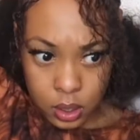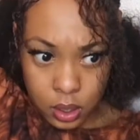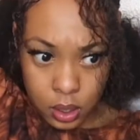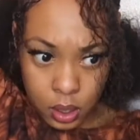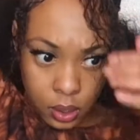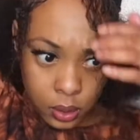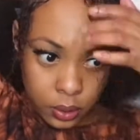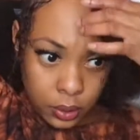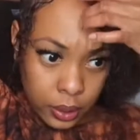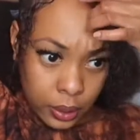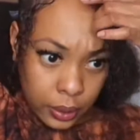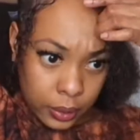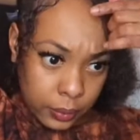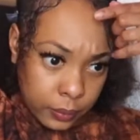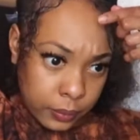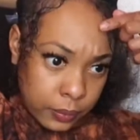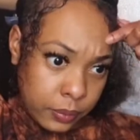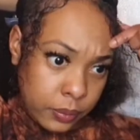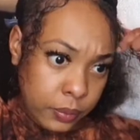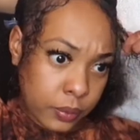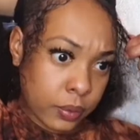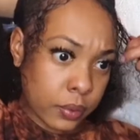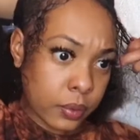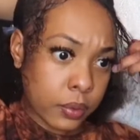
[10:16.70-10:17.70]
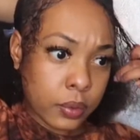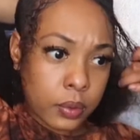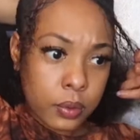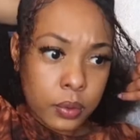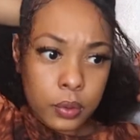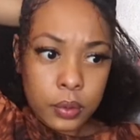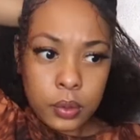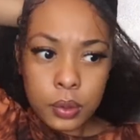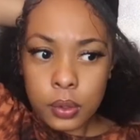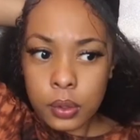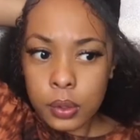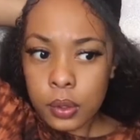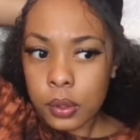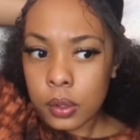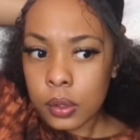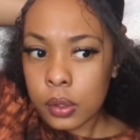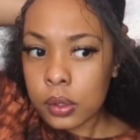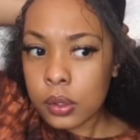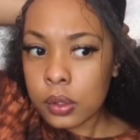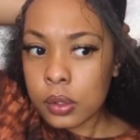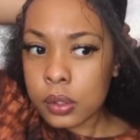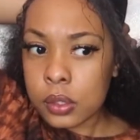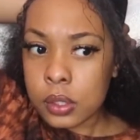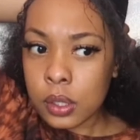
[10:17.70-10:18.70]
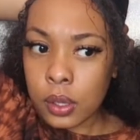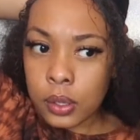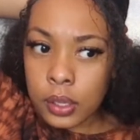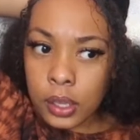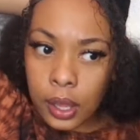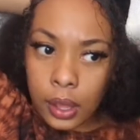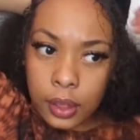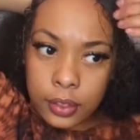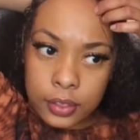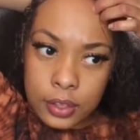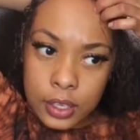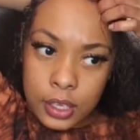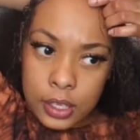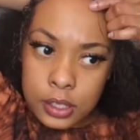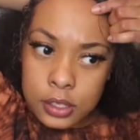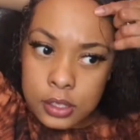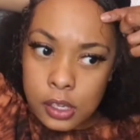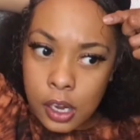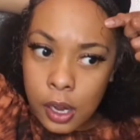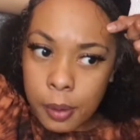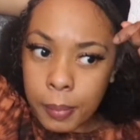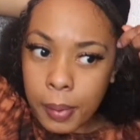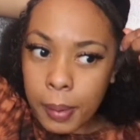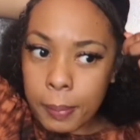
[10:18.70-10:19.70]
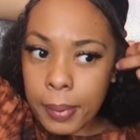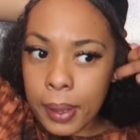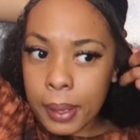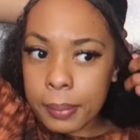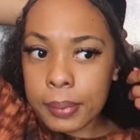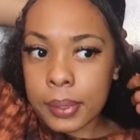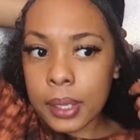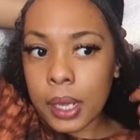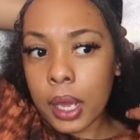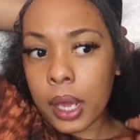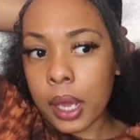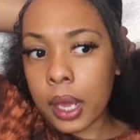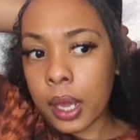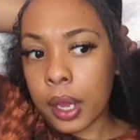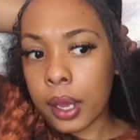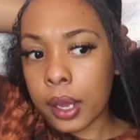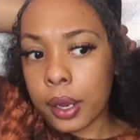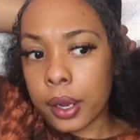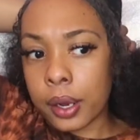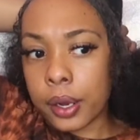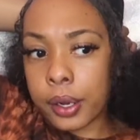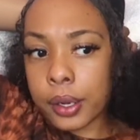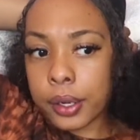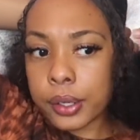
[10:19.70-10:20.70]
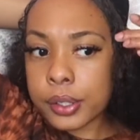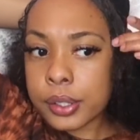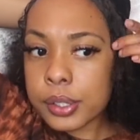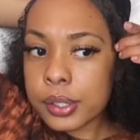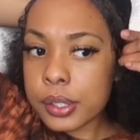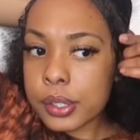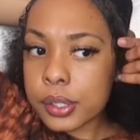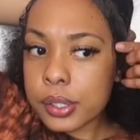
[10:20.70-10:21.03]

Okay. So yeah, these are my baby hairs.